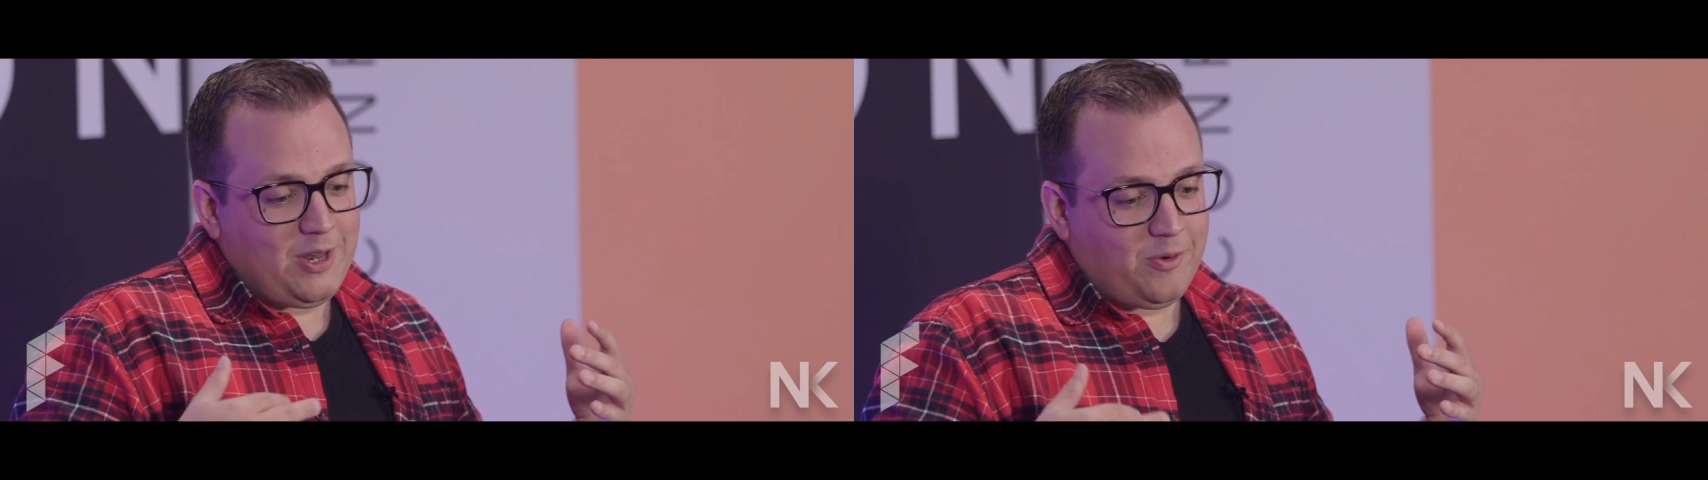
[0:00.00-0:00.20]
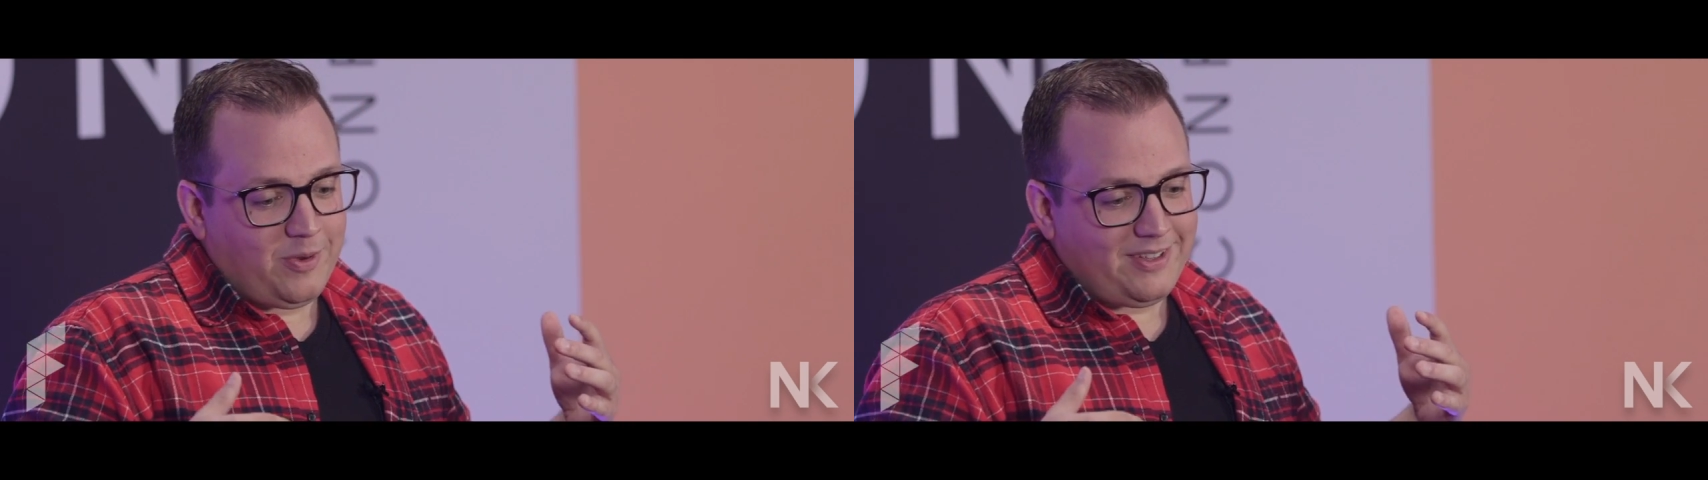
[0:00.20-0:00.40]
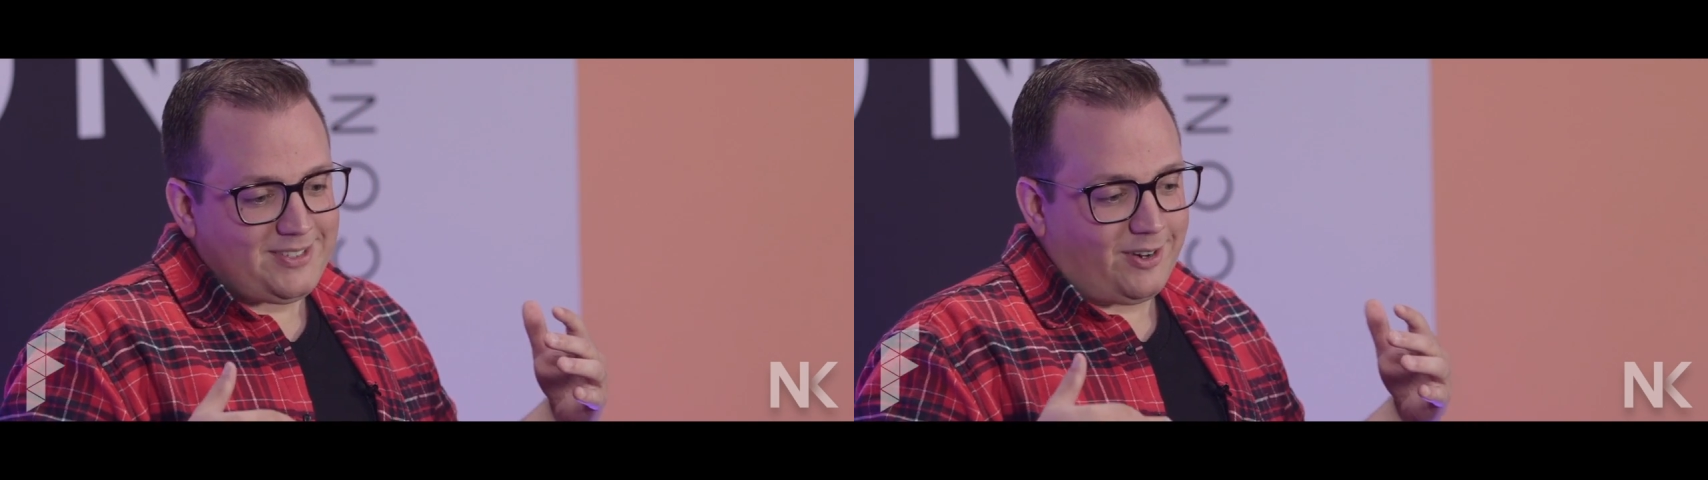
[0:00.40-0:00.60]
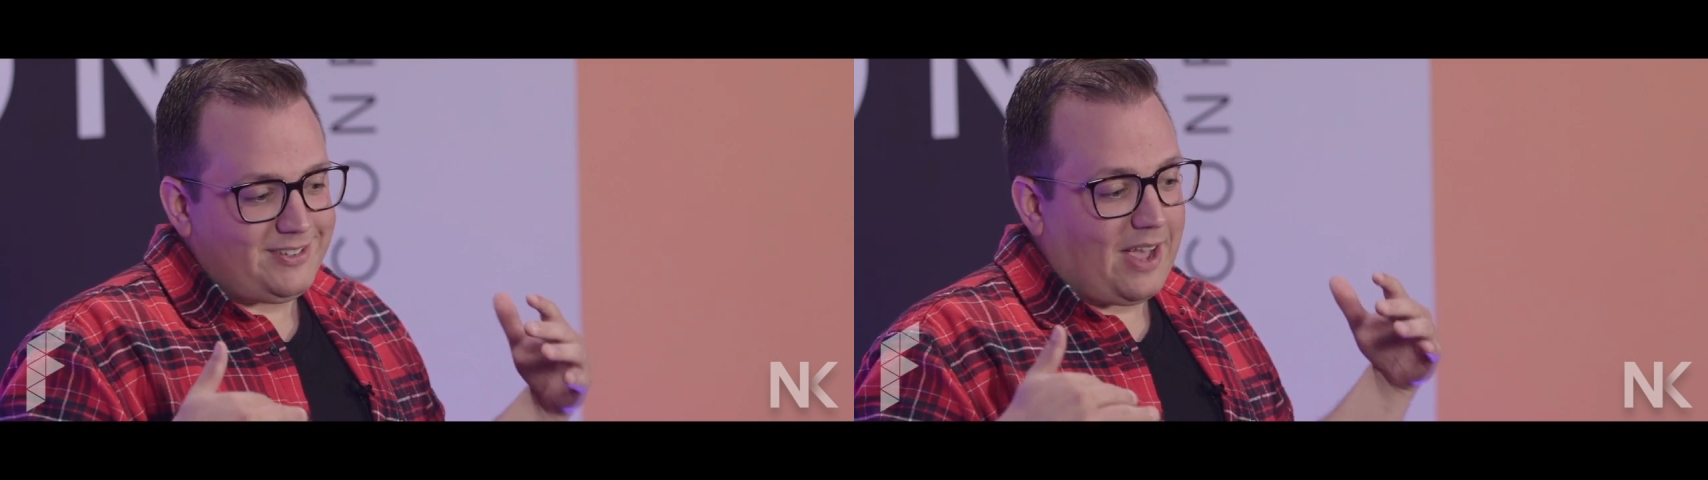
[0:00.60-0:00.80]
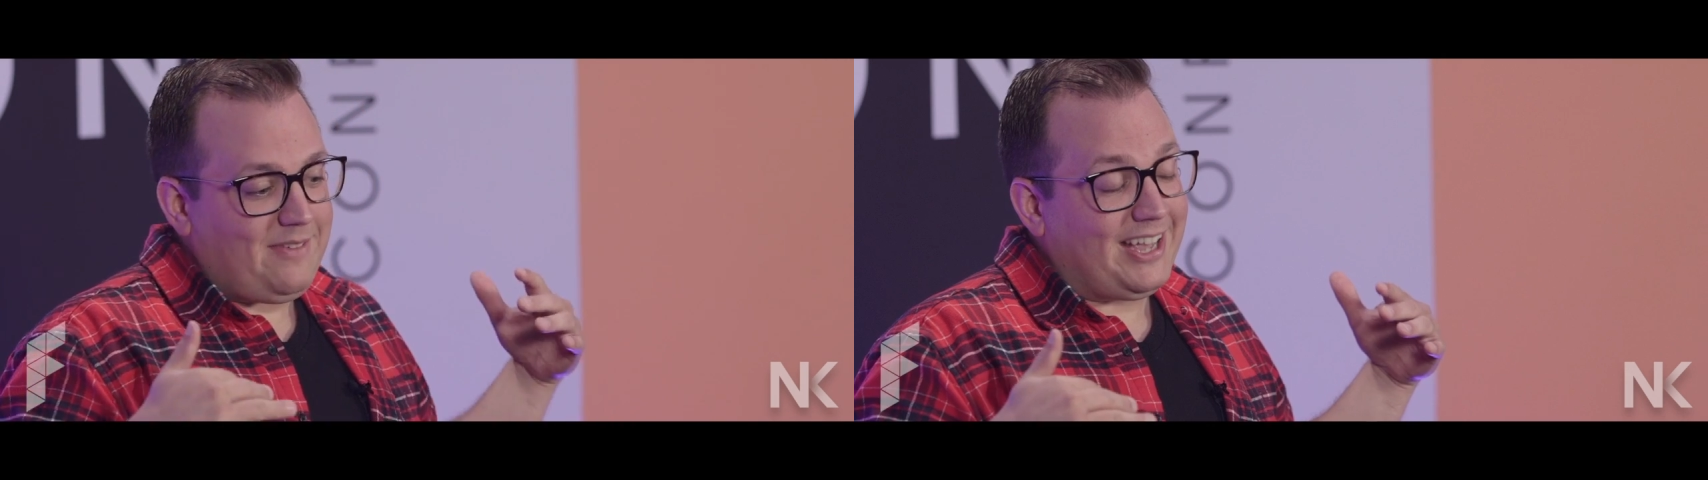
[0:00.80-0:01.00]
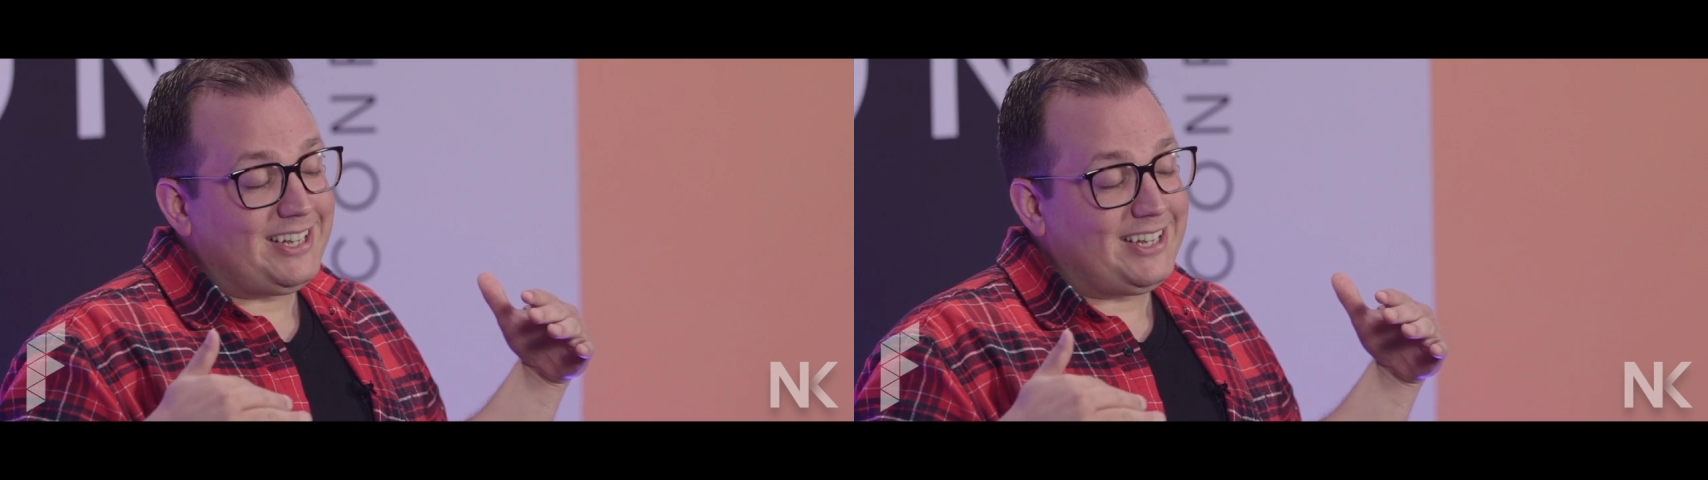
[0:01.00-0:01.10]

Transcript: you really start diving